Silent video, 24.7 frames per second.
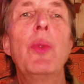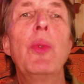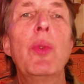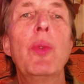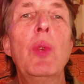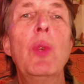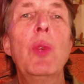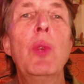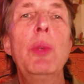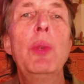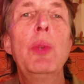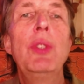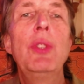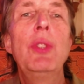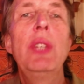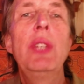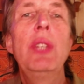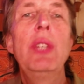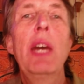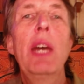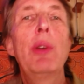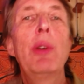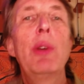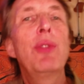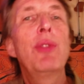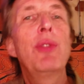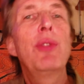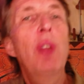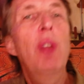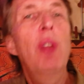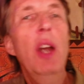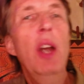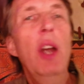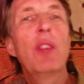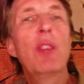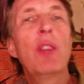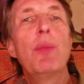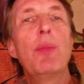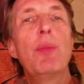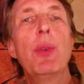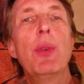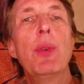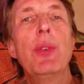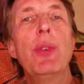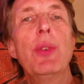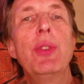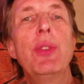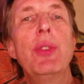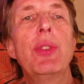when we see how a flock of
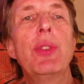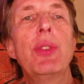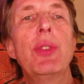birds